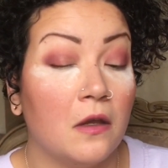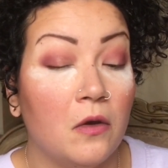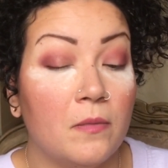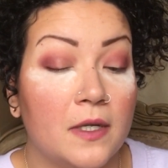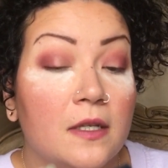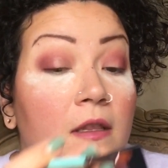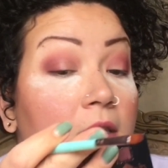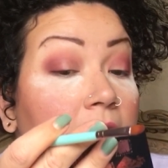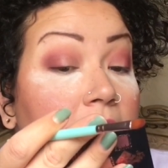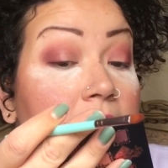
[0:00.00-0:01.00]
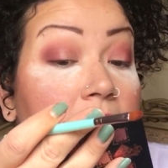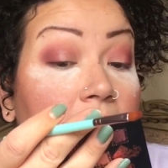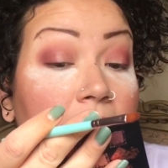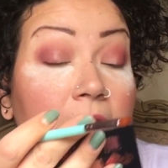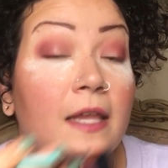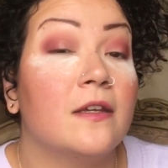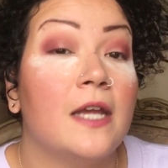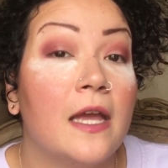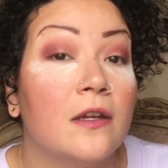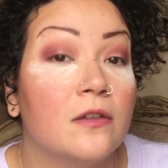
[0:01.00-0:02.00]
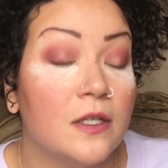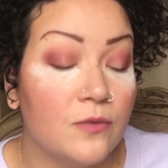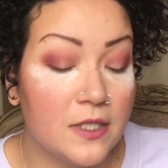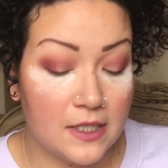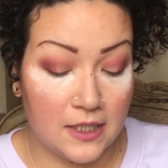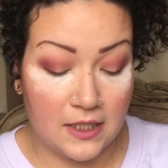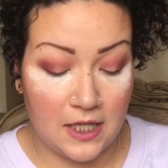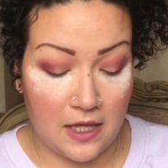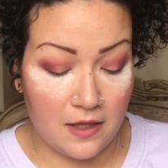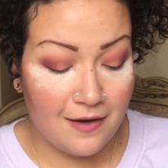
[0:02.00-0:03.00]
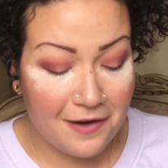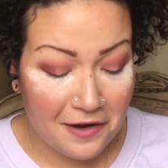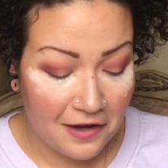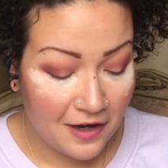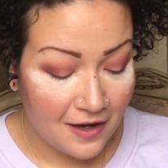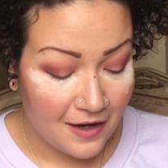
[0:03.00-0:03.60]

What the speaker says: Oh, my lid is sticking together. Yeah, your lid will stick together.